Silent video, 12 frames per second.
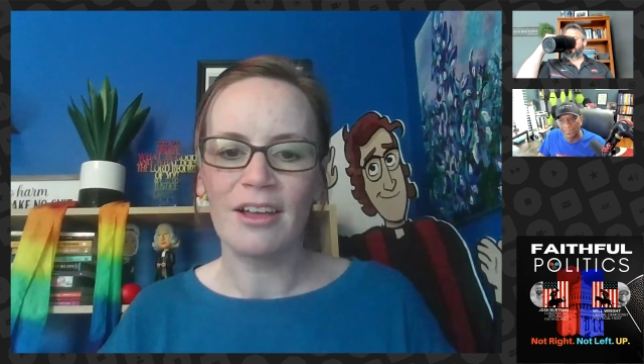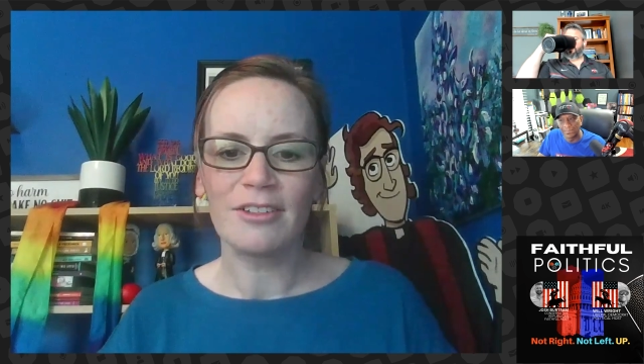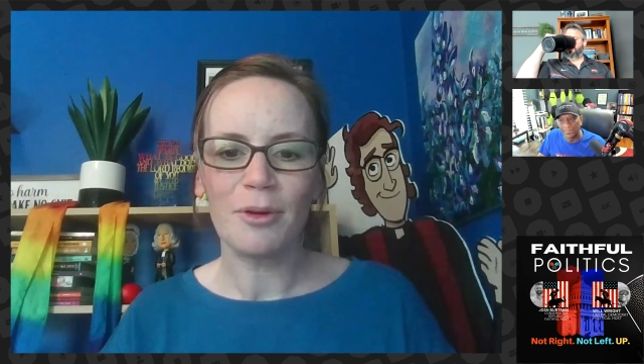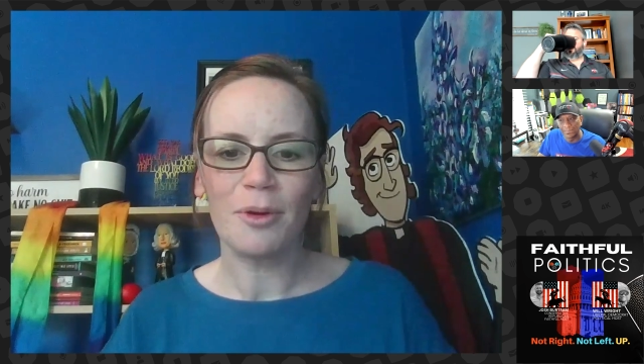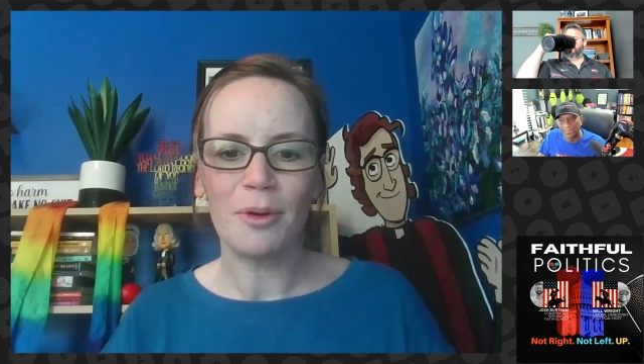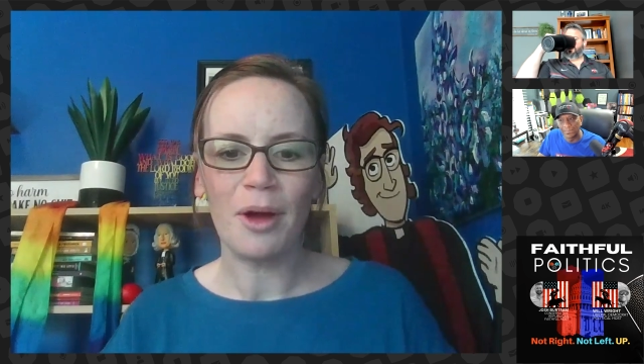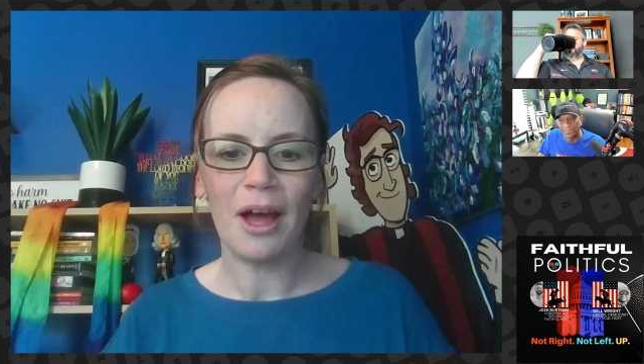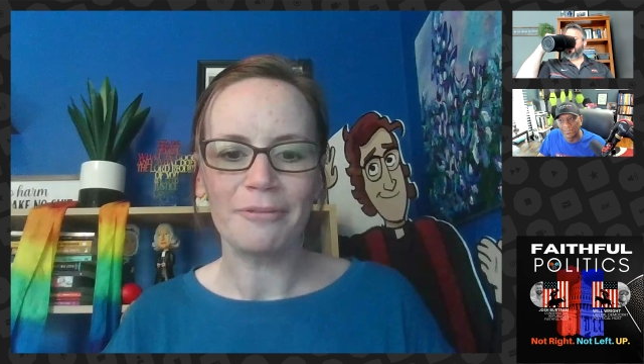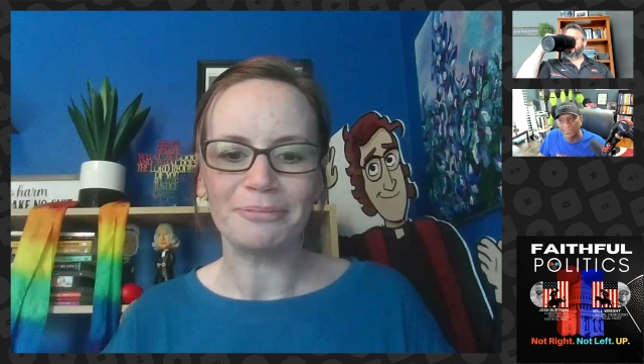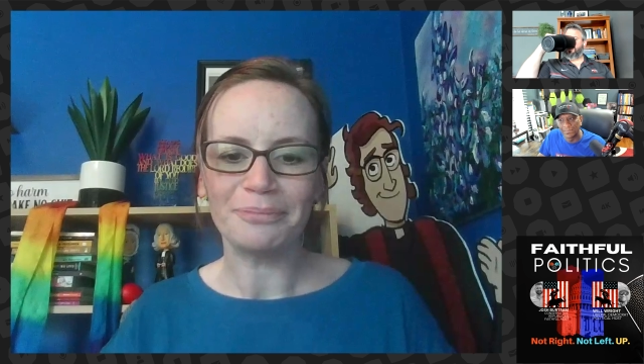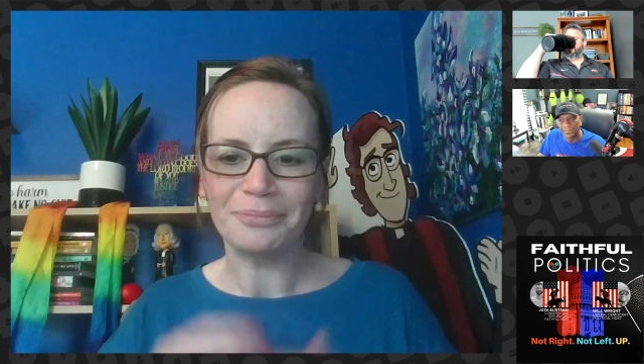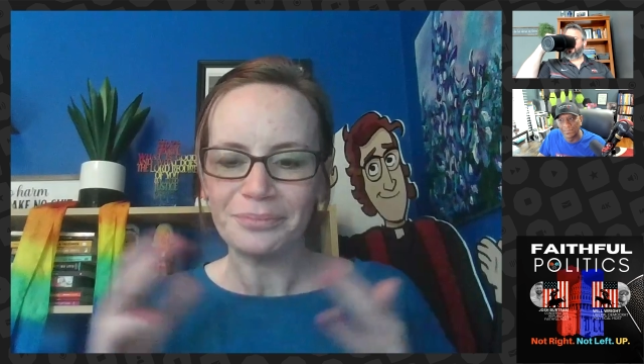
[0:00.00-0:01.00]
So
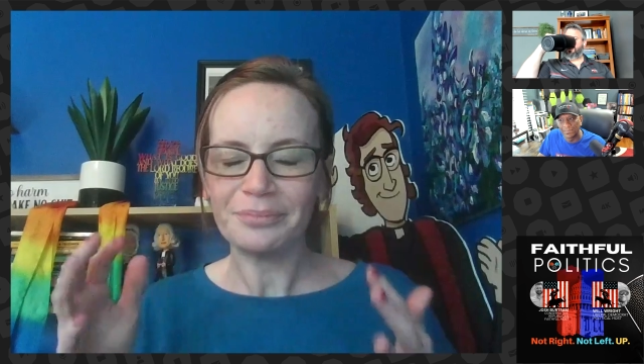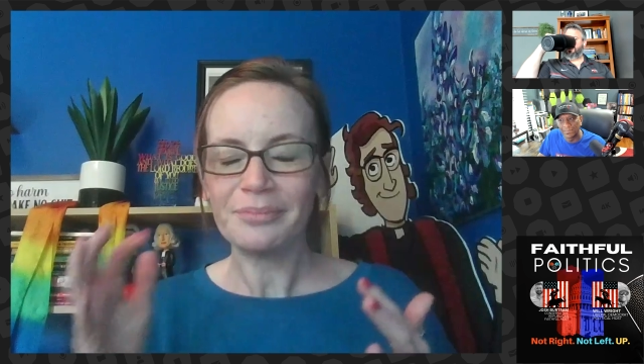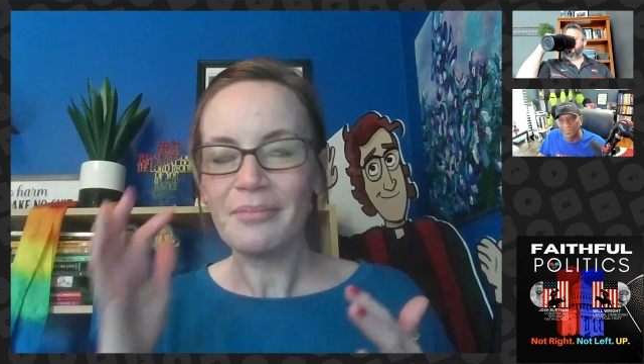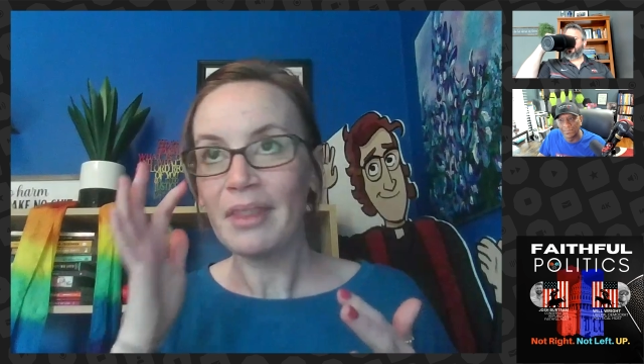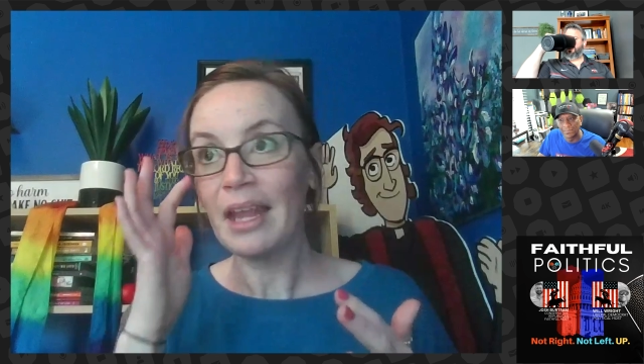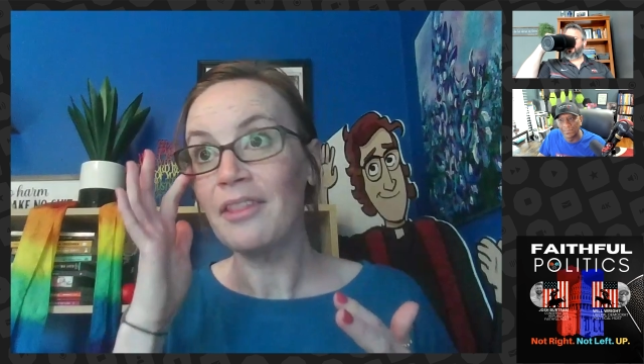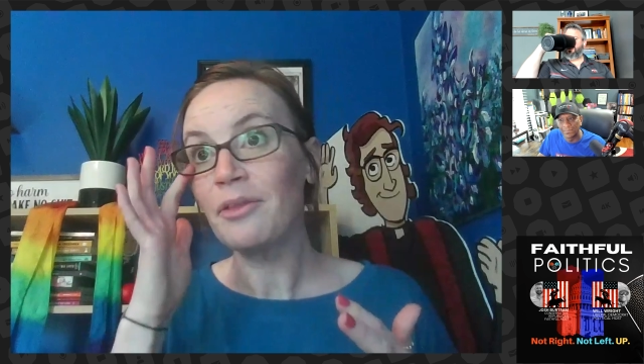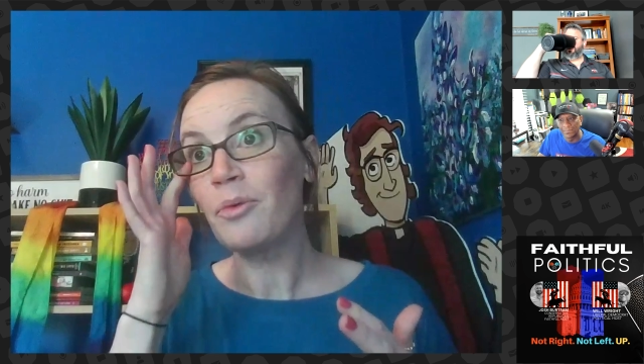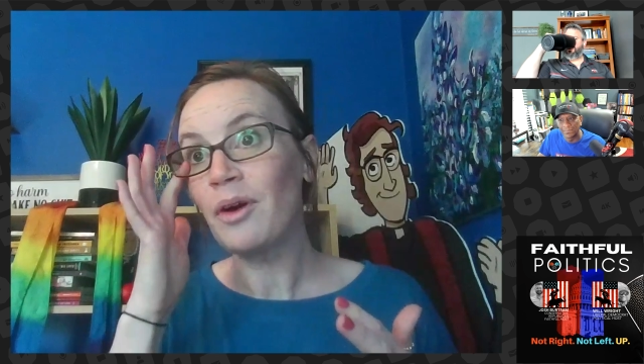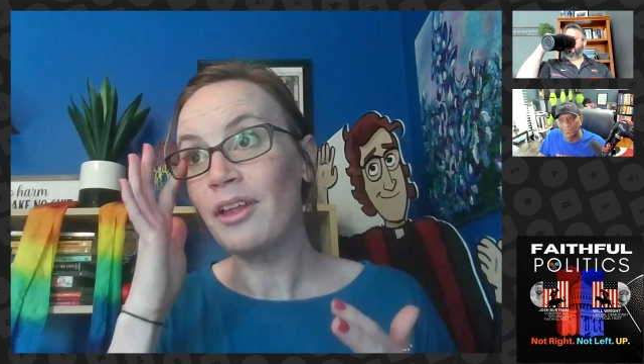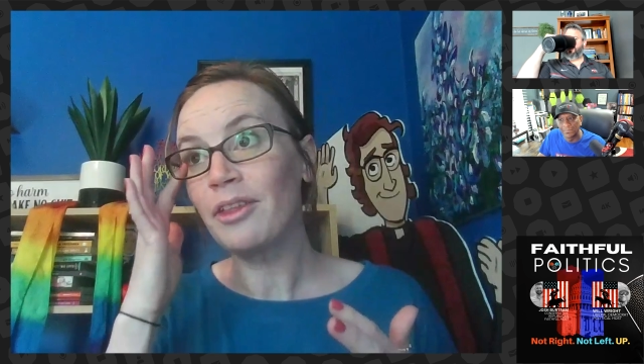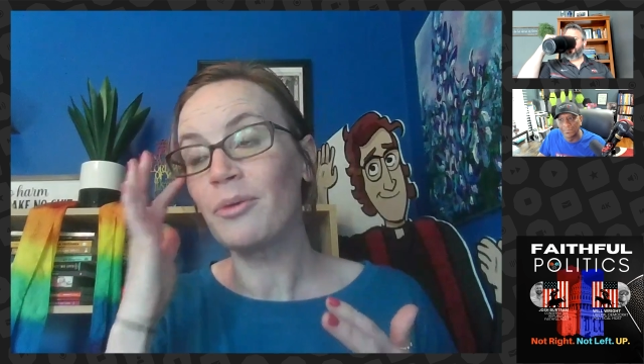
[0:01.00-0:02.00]

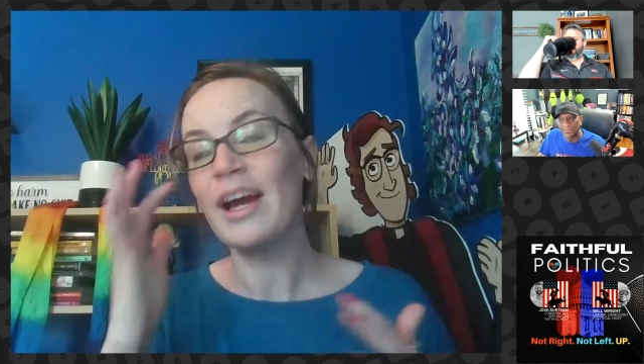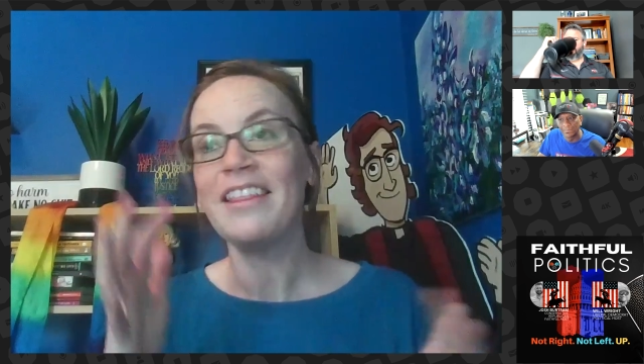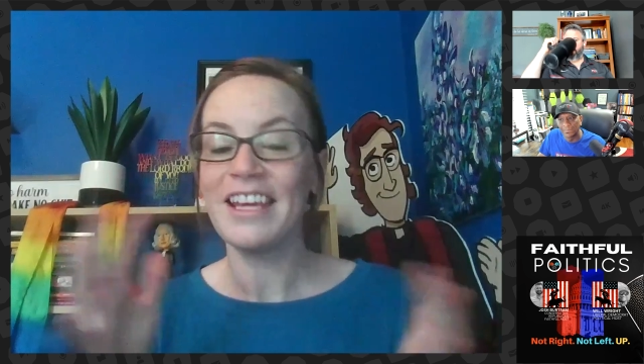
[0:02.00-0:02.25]
the way